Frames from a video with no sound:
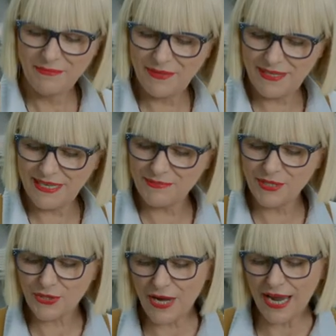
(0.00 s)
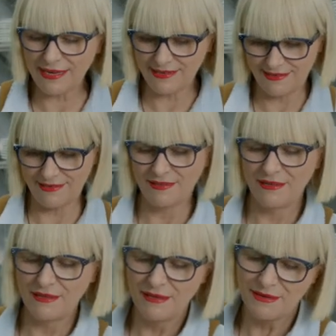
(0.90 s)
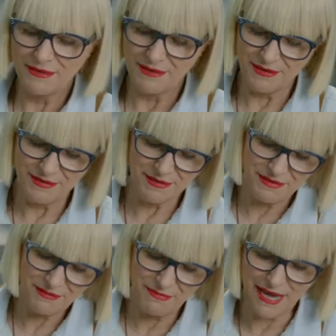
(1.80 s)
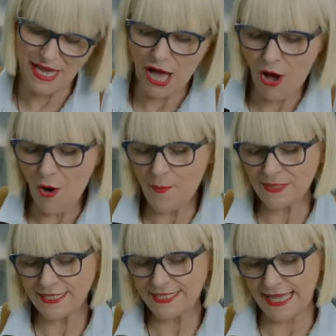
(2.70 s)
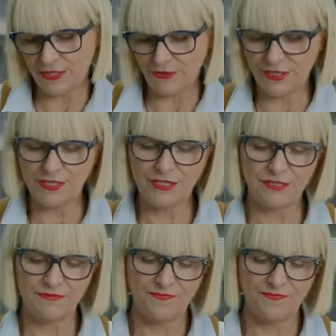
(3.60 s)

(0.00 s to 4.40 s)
But let me try my open sandwich.